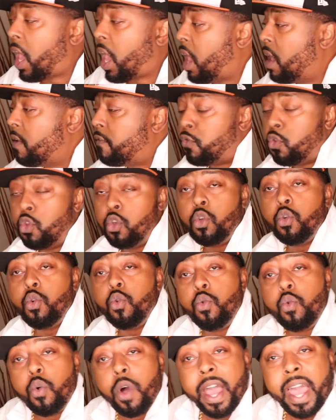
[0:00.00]
If
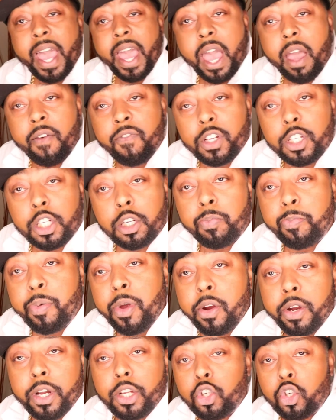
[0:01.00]
you have a
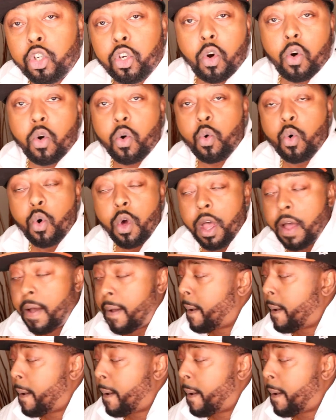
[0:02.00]
spiritual